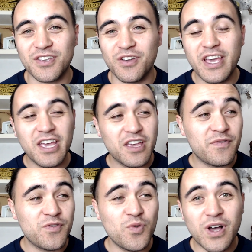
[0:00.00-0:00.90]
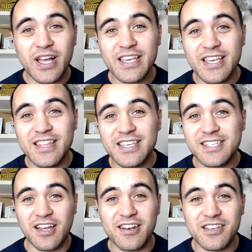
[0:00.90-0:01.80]
So if you are in the
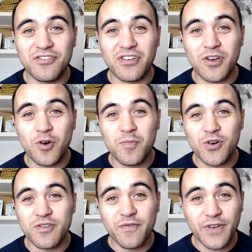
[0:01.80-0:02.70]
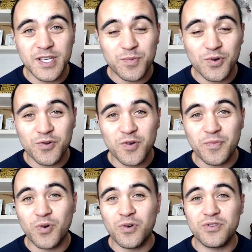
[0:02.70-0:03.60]
Starting In Te Reo Māori Facebook group
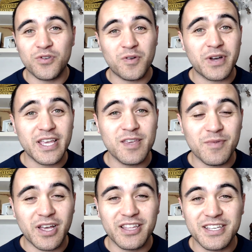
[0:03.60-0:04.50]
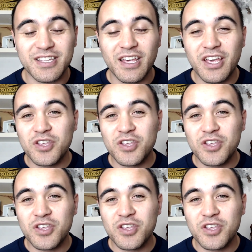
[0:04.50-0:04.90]
or you're on my email list,